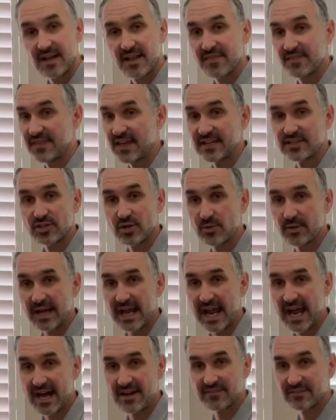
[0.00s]
they don't
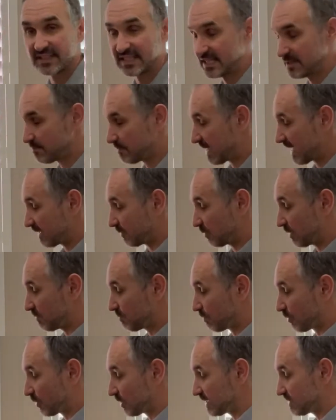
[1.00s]
have knee pain. We've
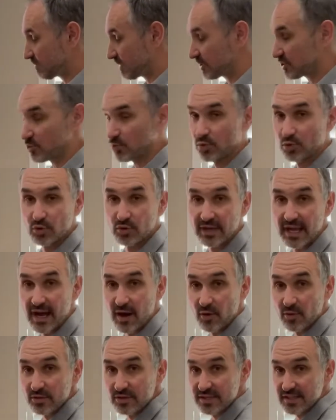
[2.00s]
pretty much ruled
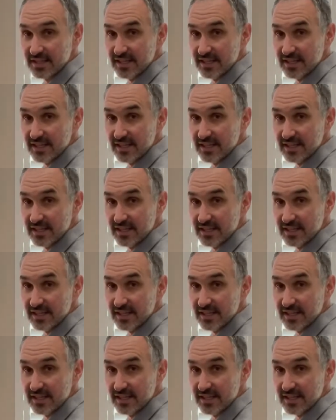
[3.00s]
out.